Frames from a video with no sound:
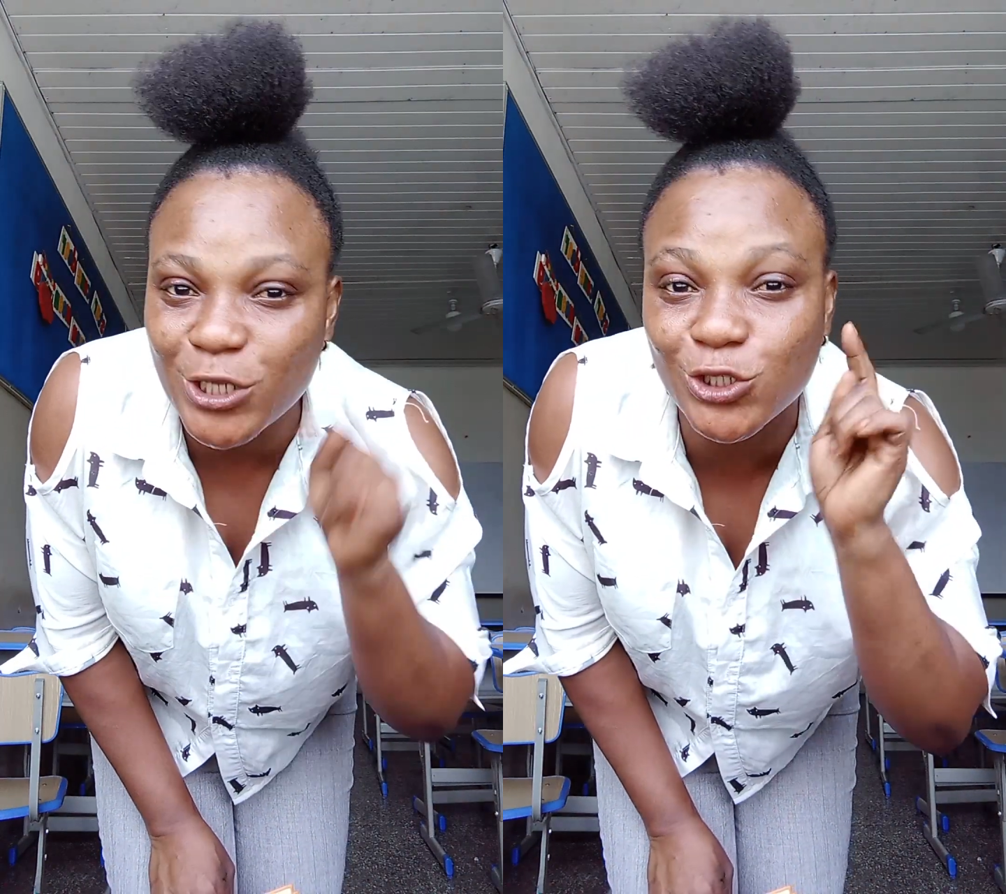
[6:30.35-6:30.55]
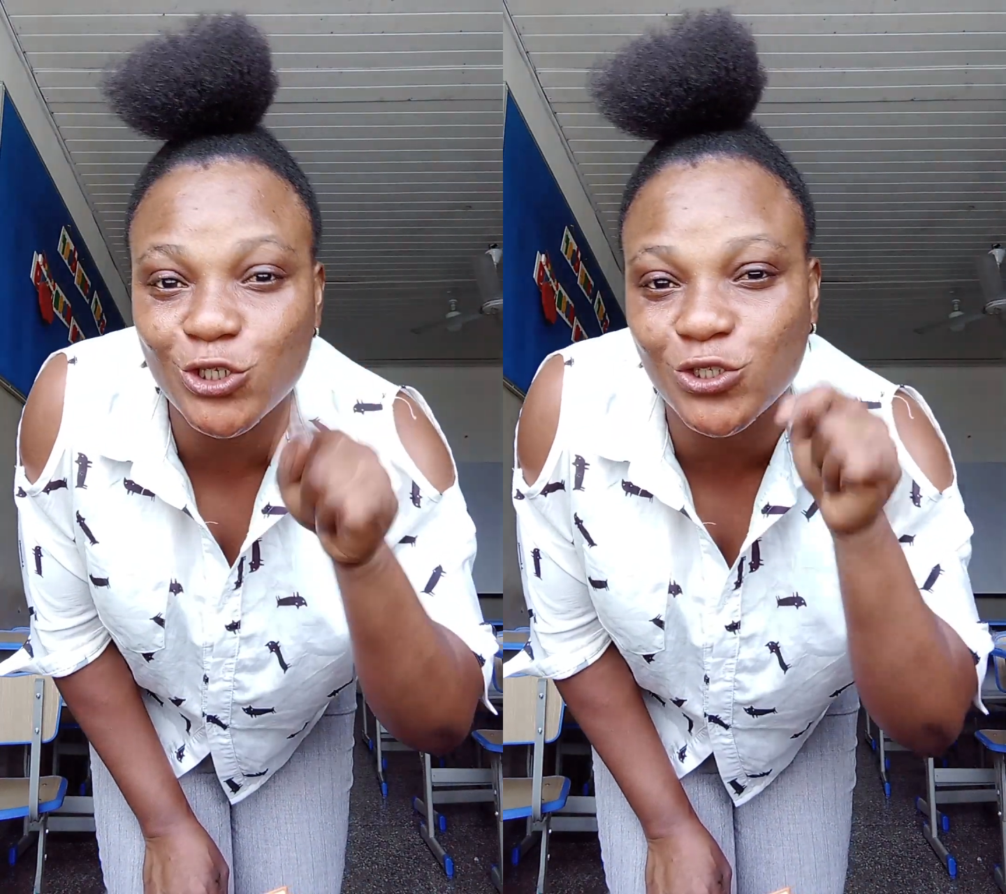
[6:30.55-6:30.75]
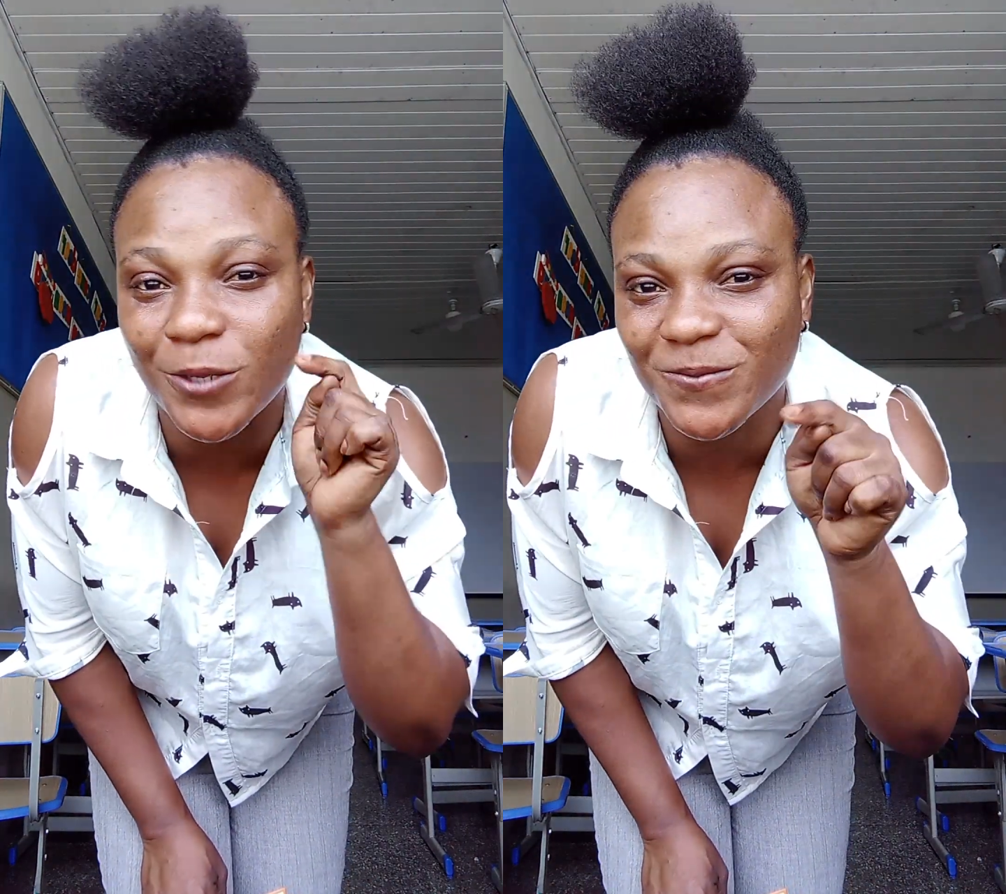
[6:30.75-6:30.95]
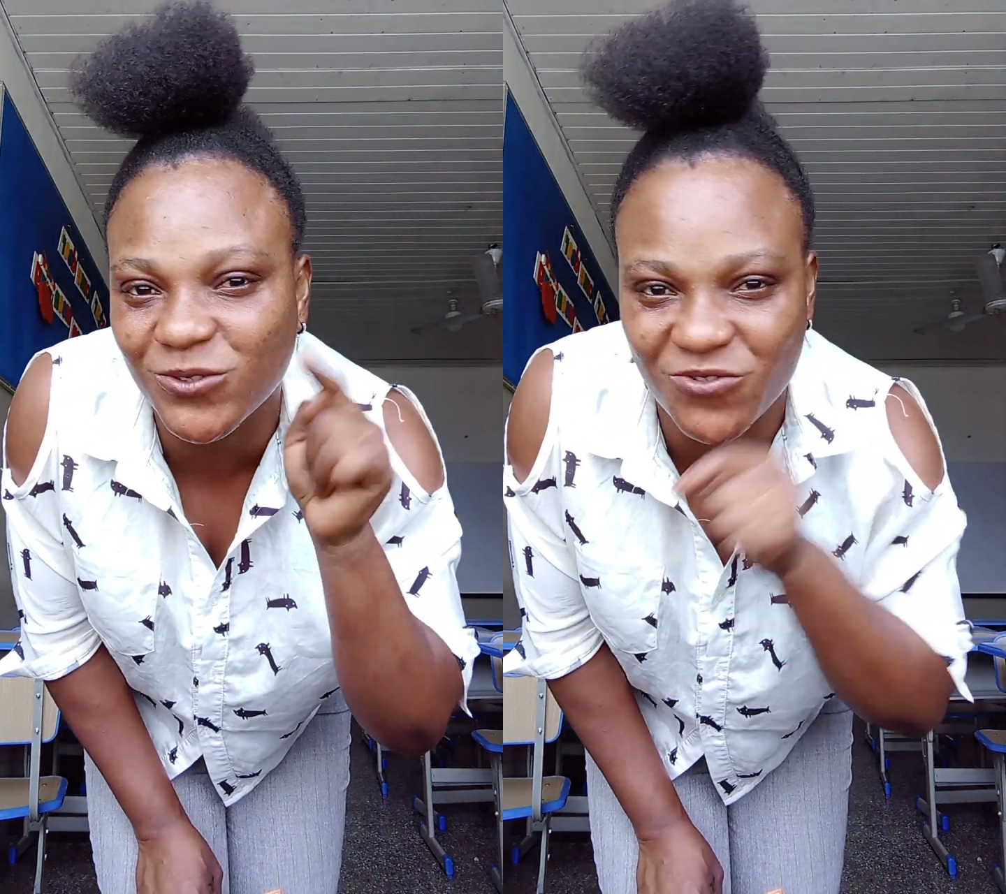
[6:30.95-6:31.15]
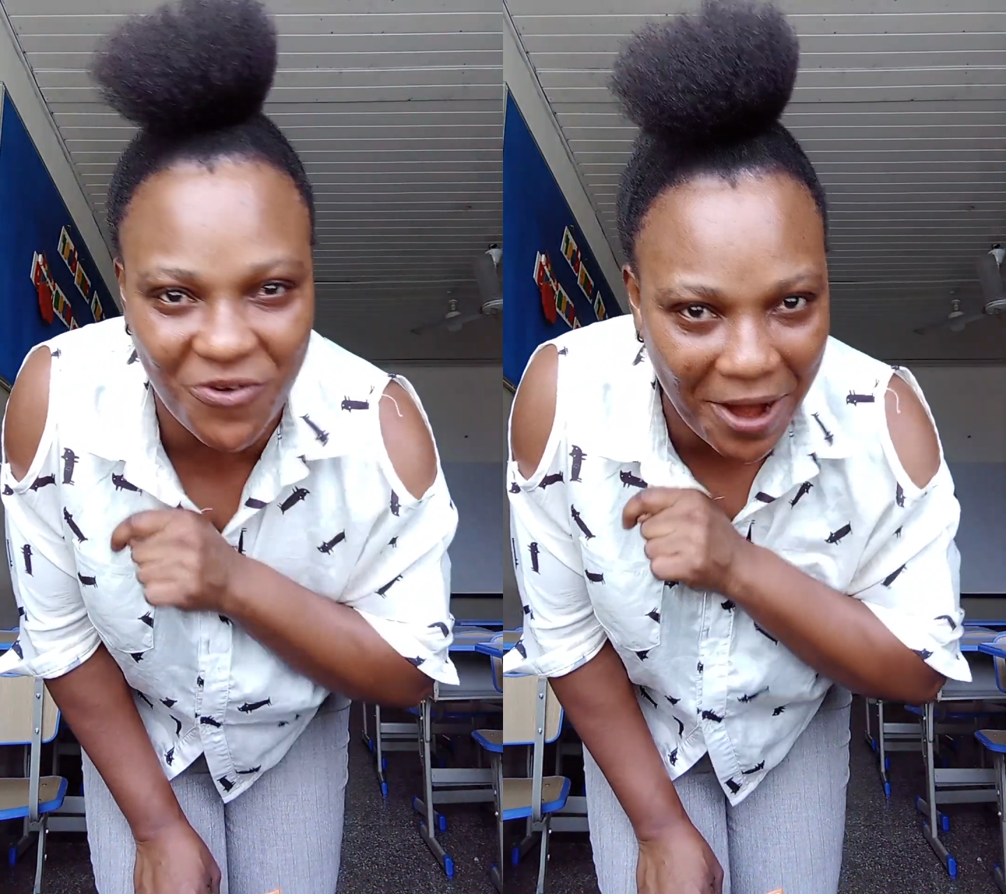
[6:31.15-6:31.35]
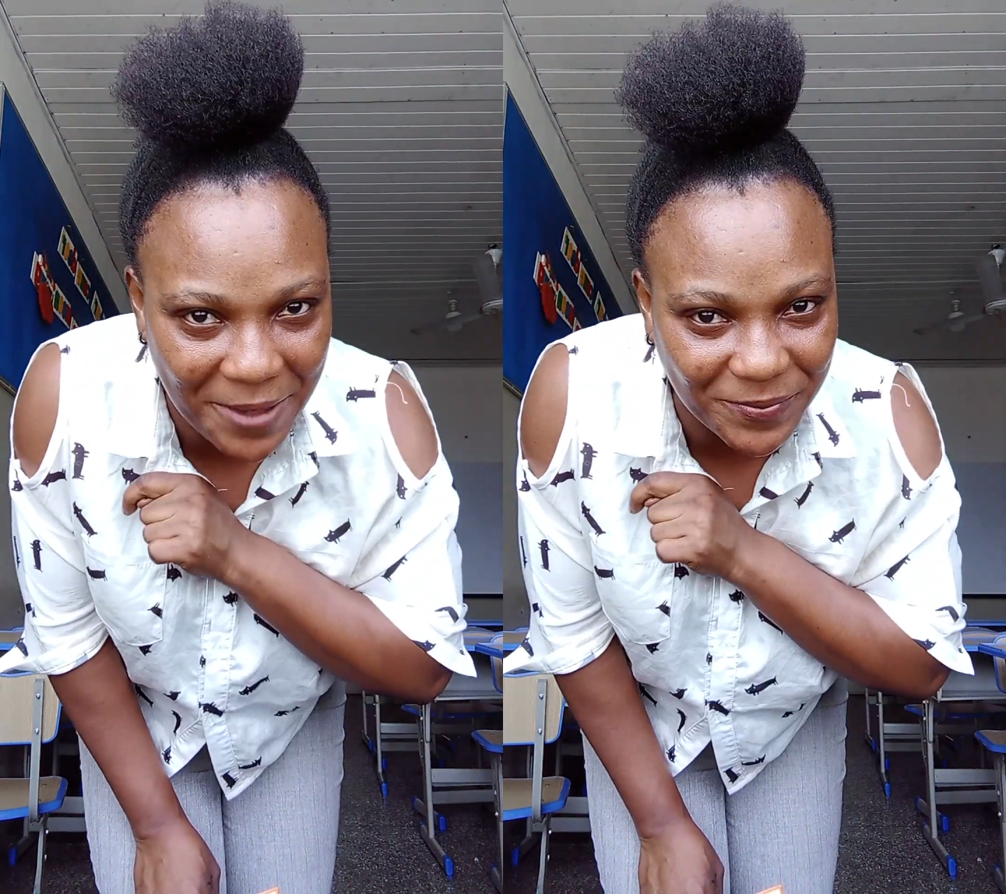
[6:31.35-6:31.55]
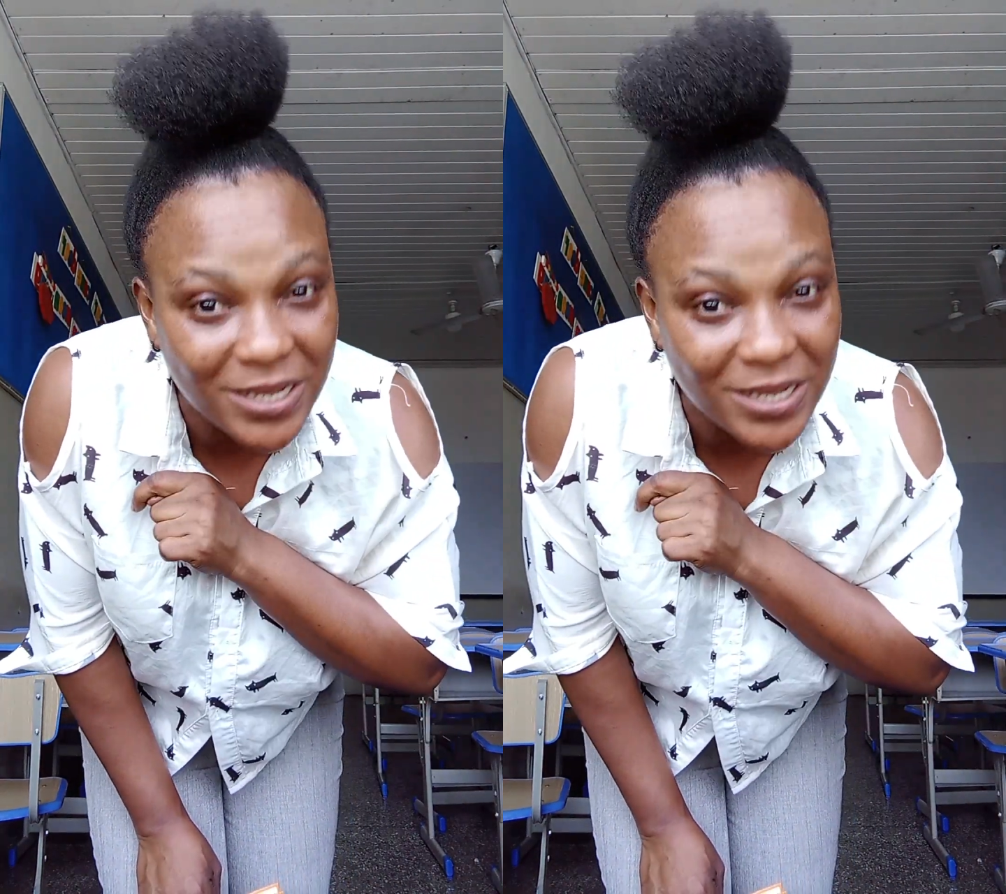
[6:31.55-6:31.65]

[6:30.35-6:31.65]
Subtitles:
to subscribe